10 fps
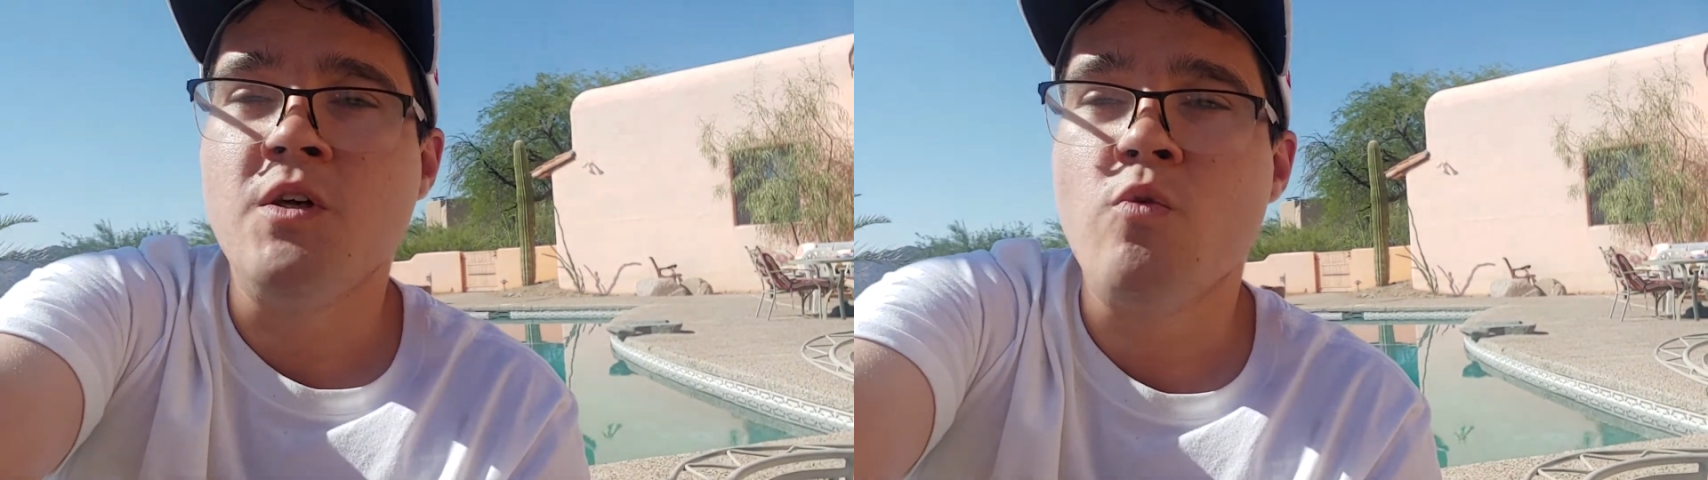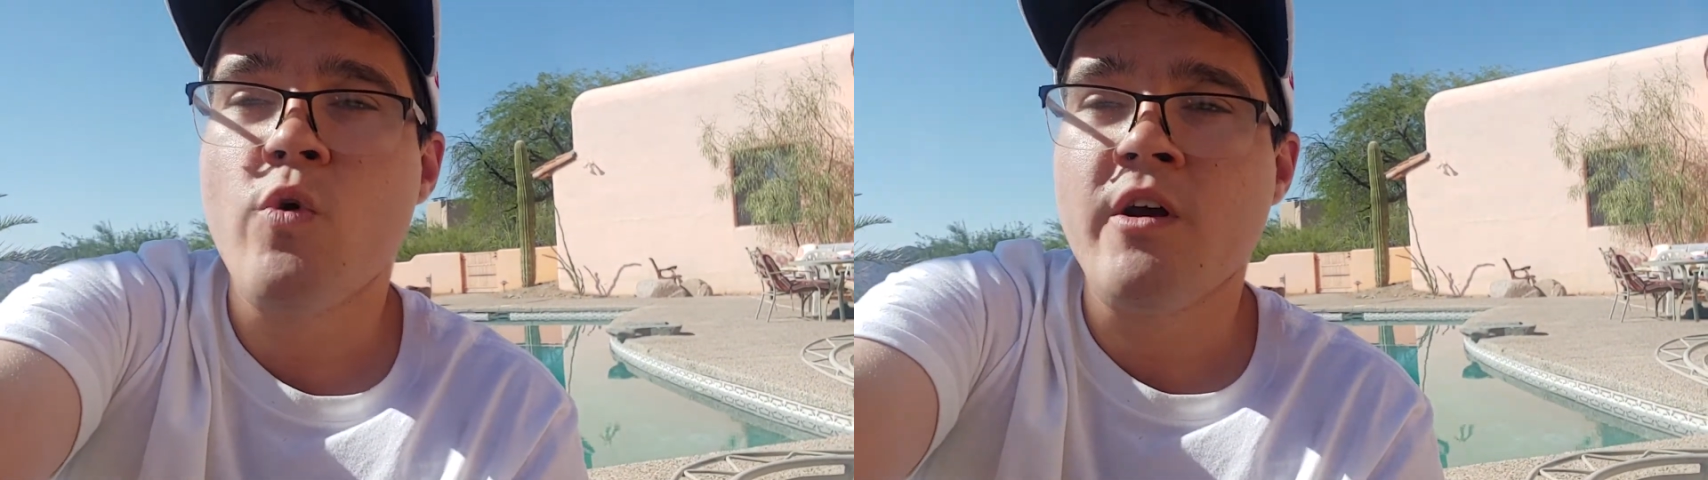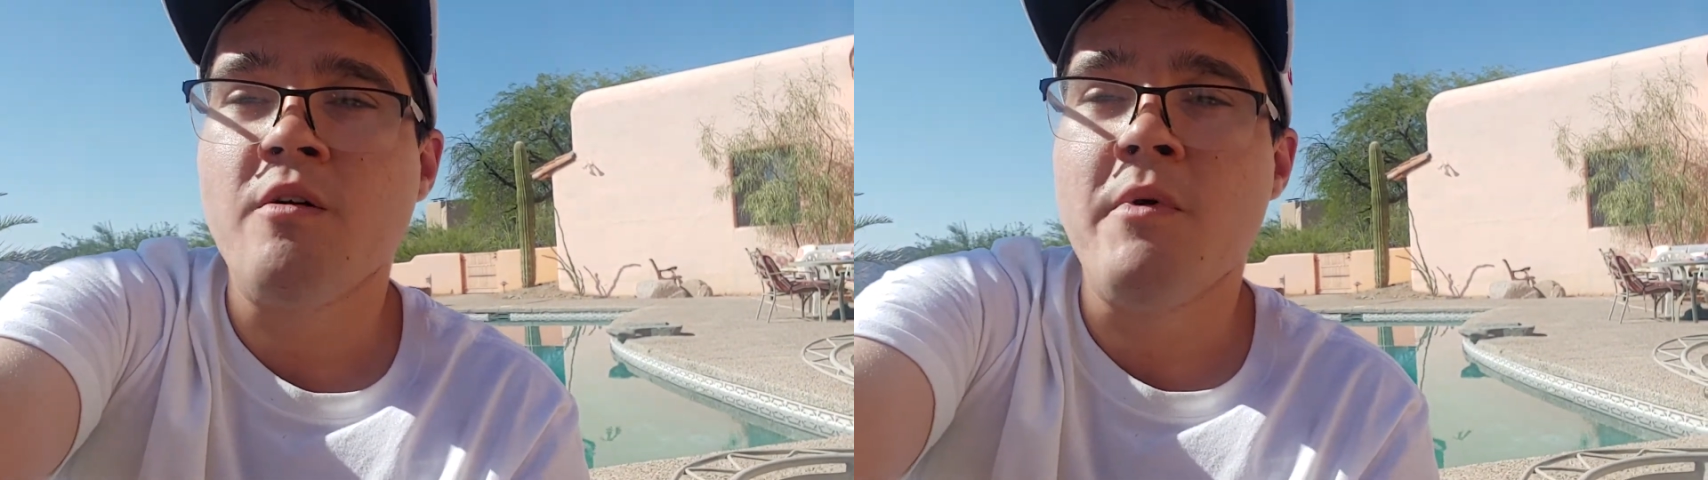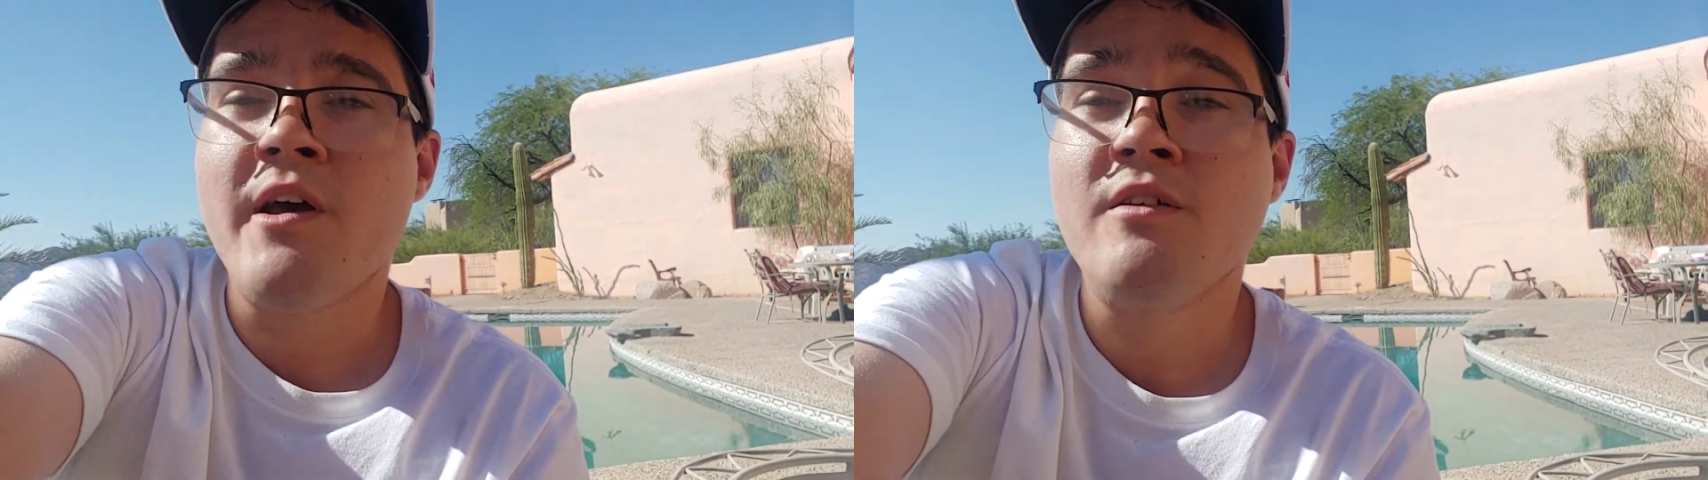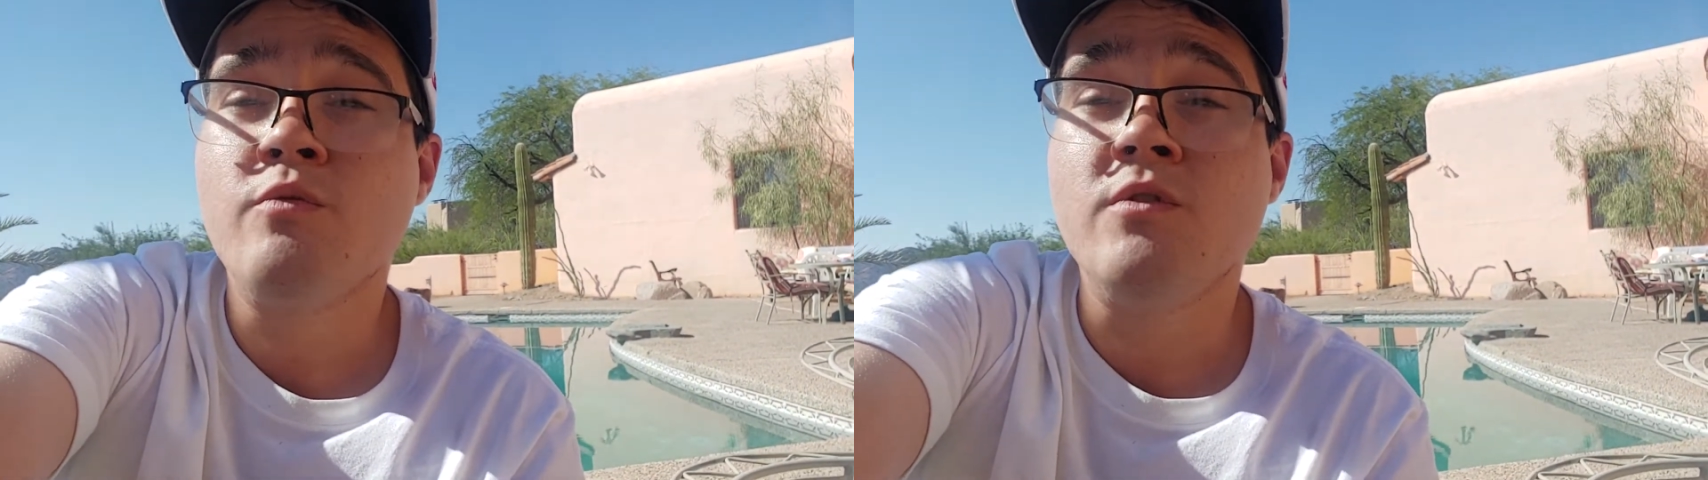wear a
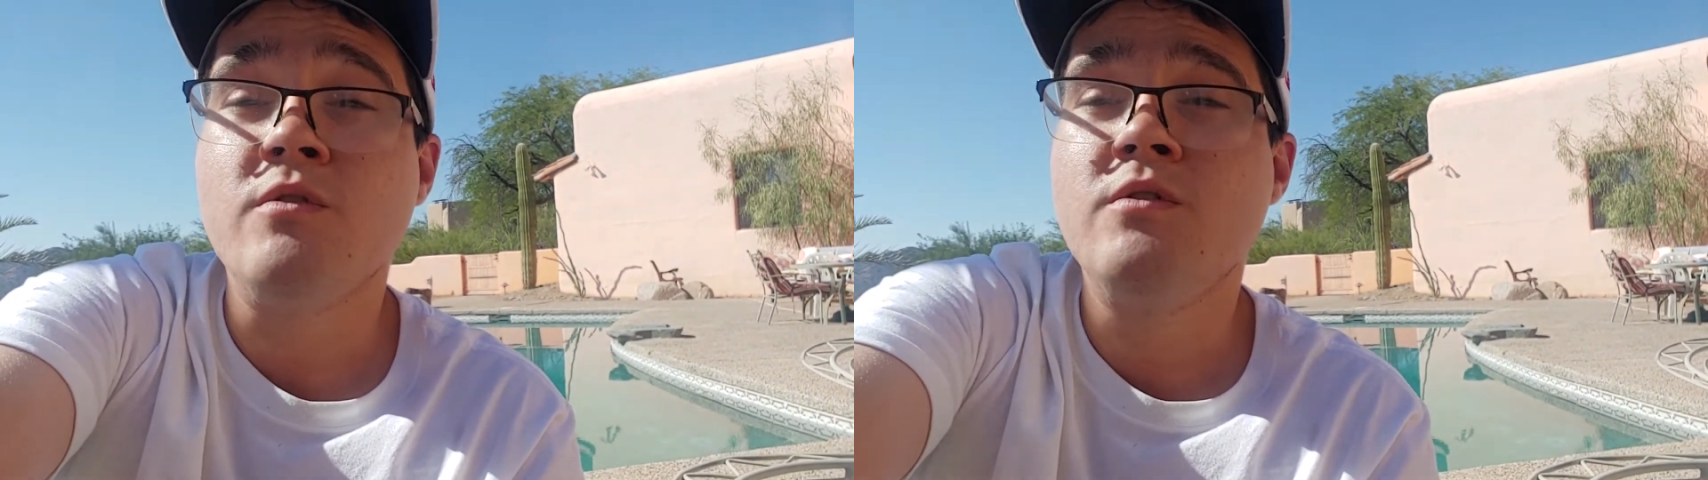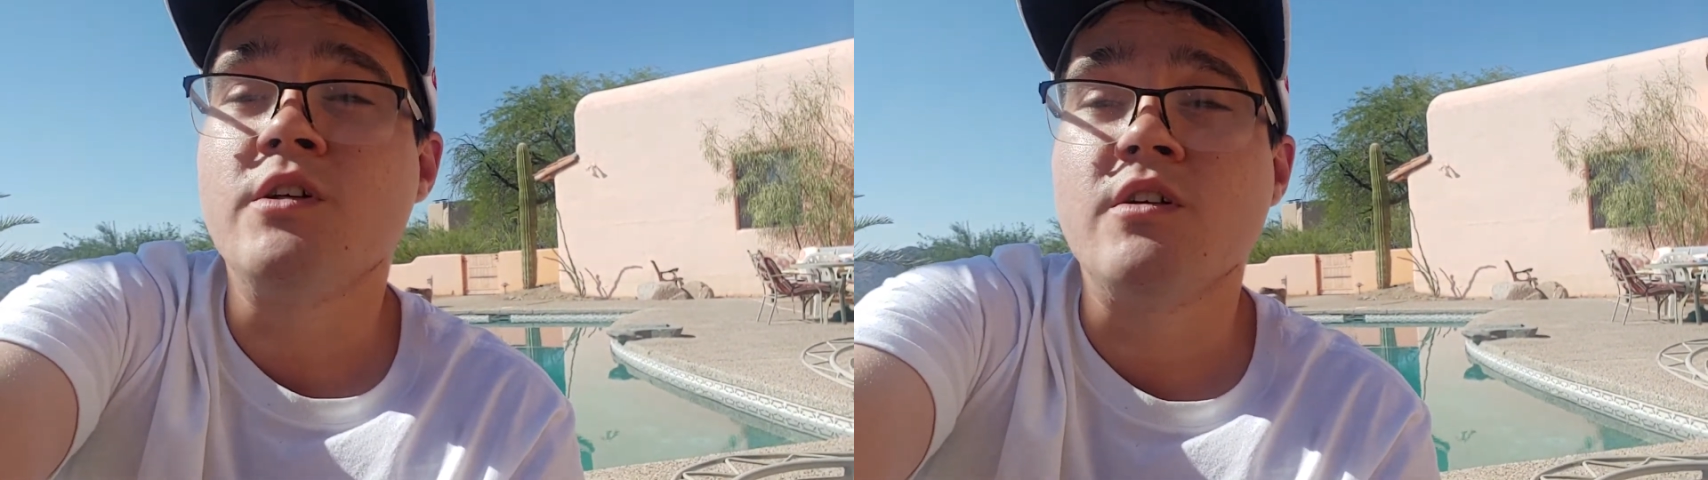mask when